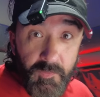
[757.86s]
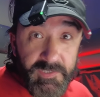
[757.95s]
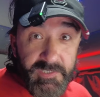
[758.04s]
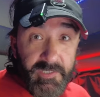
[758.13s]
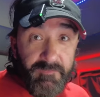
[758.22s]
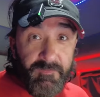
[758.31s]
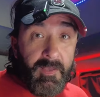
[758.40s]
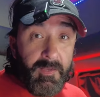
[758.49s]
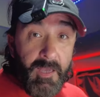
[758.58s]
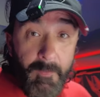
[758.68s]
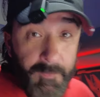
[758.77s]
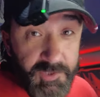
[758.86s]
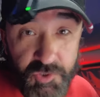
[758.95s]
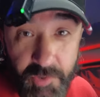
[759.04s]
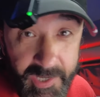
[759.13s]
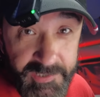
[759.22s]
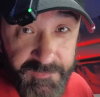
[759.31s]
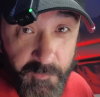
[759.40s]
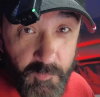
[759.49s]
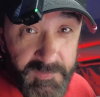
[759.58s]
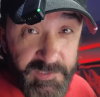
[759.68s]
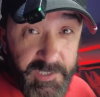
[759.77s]
receiver. Couple of transfer
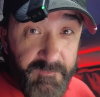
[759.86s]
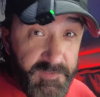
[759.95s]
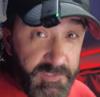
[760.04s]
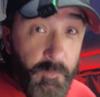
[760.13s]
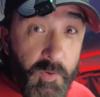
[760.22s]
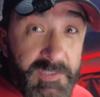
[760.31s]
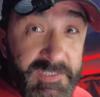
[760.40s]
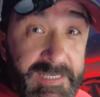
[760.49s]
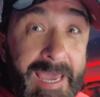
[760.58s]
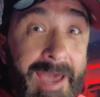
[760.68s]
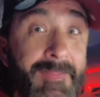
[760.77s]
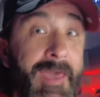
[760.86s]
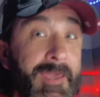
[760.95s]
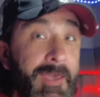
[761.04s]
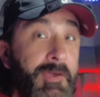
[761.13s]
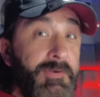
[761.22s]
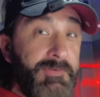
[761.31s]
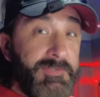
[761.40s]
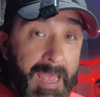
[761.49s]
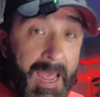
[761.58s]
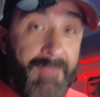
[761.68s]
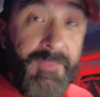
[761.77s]
receivers. So we'll see how that
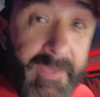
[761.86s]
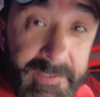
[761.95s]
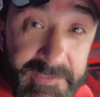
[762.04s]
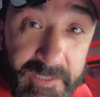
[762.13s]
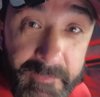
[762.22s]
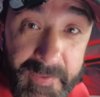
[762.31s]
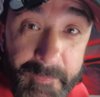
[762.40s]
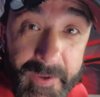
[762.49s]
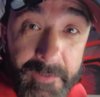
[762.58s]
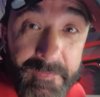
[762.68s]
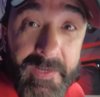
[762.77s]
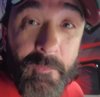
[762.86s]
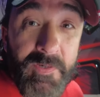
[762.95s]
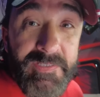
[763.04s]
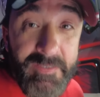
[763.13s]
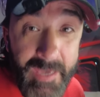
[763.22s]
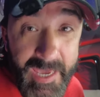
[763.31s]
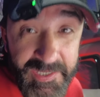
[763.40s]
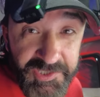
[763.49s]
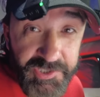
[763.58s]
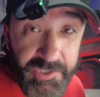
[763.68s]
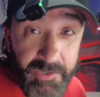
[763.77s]
goes. I think it's going to be better than it was
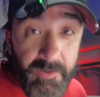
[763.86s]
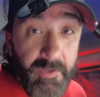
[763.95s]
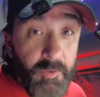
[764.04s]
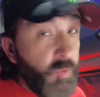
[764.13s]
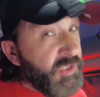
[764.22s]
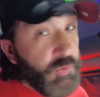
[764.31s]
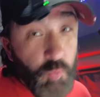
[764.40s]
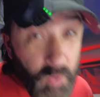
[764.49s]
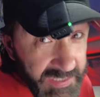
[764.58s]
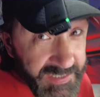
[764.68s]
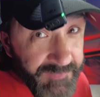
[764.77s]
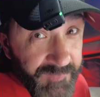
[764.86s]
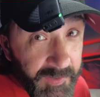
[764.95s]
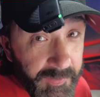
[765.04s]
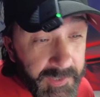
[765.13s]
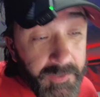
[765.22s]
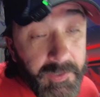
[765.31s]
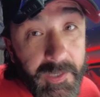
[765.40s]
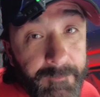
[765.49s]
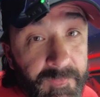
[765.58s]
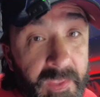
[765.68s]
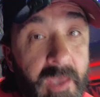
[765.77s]
last year, which wasn't very good.
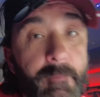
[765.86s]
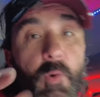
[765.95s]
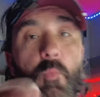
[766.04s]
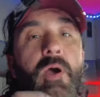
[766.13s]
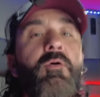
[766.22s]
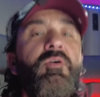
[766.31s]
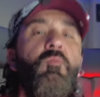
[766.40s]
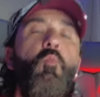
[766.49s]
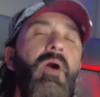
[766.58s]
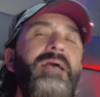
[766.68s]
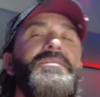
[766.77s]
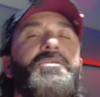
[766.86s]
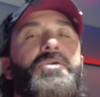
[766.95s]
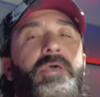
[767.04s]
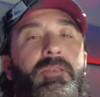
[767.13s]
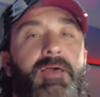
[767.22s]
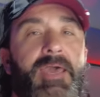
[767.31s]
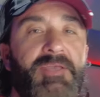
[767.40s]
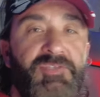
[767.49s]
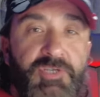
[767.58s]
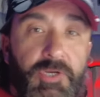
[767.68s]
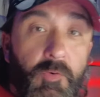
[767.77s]
But what was good
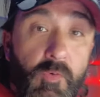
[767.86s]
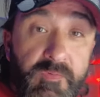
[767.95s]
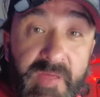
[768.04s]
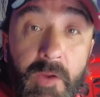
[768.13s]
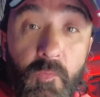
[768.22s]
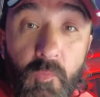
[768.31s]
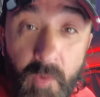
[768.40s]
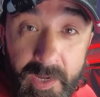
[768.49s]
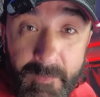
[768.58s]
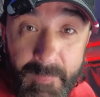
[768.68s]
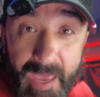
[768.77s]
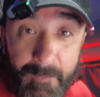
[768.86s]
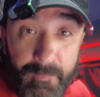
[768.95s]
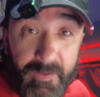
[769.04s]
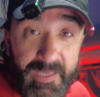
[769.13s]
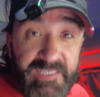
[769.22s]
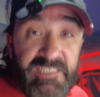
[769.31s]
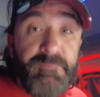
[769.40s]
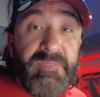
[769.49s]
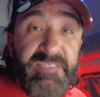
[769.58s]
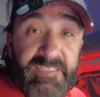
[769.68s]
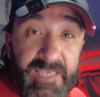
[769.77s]
last year was our running back play,
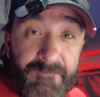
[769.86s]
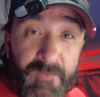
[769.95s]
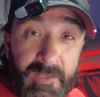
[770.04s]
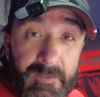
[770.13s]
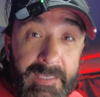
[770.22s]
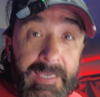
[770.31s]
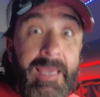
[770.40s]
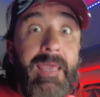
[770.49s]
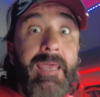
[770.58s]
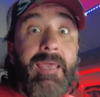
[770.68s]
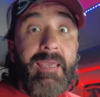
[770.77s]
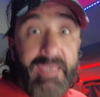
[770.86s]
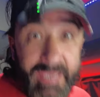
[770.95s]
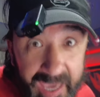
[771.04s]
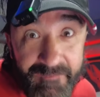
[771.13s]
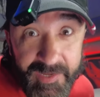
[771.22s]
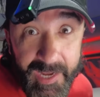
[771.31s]
specifically Kevin